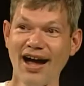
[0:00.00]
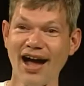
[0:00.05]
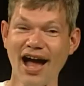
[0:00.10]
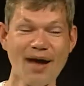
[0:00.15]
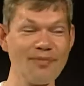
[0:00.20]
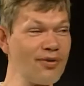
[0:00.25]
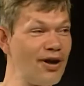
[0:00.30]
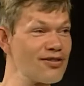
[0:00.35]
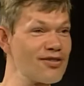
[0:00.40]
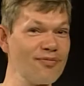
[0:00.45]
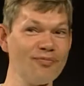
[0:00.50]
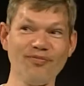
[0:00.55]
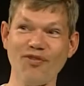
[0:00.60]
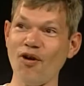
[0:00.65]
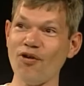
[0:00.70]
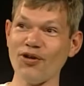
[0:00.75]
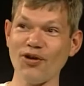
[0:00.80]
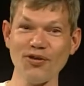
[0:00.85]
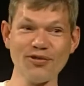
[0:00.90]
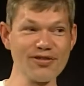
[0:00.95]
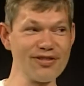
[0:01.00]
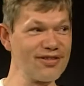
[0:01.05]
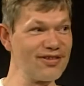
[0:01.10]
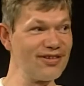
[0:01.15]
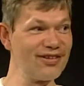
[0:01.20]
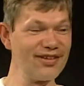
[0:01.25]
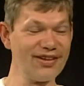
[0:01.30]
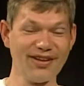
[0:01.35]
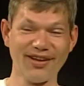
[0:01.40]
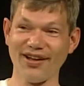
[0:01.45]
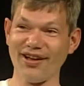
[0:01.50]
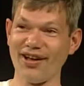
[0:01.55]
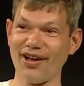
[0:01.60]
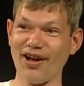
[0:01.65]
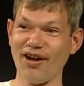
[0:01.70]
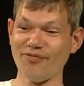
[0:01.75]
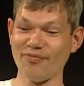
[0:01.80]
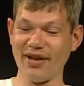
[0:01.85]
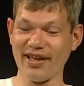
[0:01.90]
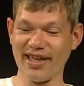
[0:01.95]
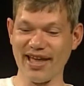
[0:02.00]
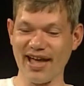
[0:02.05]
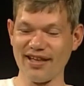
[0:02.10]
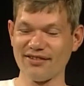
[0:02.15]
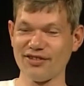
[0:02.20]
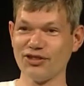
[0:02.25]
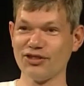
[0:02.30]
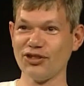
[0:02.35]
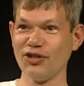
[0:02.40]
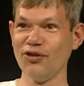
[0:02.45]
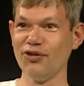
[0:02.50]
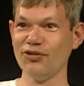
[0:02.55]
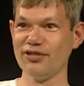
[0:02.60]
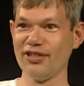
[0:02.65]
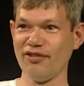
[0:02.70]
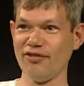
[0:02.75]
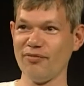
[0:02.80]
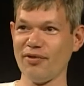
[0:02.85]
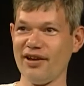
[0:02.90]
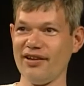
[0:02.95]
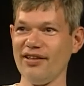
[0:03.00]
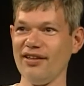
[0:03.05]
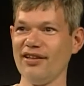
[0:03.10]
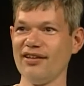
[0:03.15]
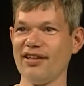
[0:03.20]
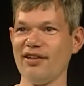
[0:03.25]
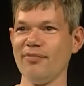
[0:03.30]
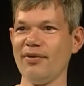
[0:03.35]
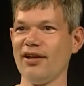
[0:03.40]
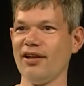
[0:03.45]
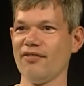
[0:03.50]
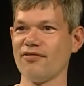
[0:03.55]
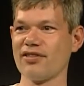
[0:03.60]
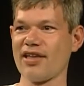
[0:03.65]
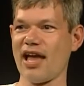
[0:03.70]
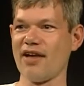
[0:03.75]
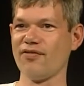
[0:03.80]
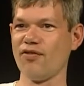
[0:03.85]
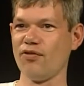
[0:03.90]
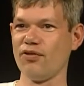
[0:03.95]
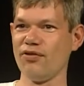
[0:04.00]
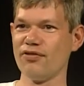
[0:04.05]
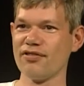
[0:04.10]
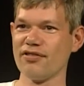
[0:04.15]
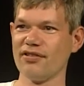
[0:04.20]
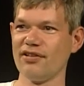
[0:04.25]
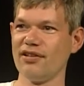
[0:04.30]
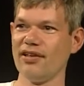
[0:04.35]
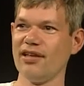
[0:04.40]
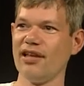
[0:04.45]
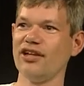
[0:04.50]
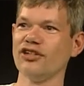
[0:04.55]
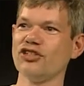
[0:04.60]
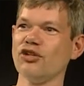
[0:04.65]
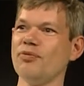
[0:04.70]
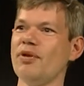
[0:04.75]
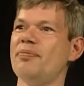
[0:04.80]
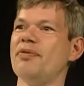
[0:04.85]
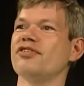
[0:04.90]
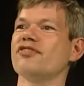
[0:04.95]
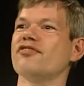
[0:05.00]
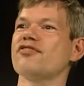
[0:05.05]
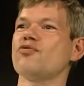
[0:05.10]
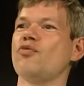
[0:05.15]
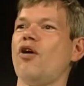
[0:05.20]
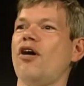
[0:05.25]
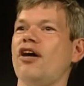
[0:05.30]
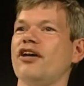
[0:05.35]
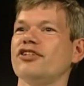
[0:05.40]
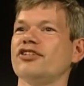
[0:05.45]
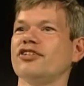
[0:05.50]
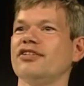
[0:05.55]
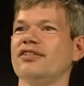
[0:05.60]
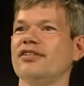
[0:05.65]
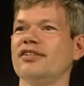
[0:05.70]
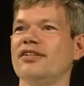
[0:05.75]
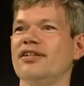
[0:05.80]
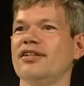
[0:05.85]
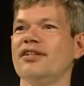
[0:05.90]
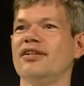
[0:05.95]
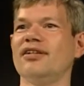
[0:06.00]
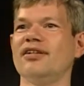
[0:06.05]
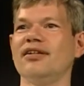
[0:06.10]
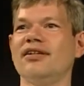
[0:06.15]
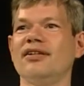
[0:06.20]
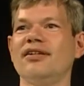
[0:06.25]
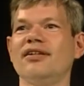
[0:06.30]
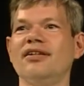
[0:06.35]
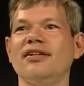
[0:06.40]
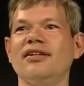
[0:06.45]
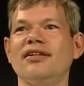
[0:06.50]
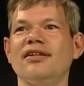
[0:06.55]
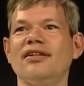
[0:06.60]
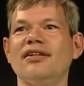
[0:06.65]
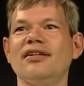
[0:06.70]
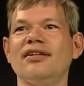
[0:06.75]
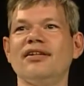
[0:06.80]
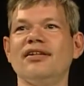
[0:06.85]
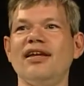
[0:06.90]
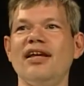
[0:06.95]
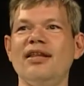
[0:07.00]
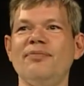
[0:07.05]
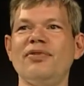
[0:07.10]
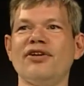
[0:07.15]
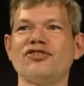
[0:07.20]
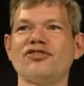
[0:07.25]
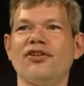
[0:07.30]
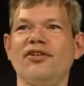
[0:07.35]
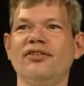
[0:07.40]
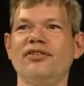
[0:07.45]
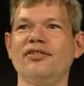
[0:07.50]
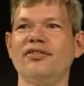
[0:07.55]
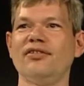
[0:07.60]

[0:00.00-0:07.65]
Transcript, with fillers: I brought some photos. Okay. Of my cat to show to everybody. Everybody yeah, loves cat yeah, photos. Yeah. Show me a picture of squash. Any picture.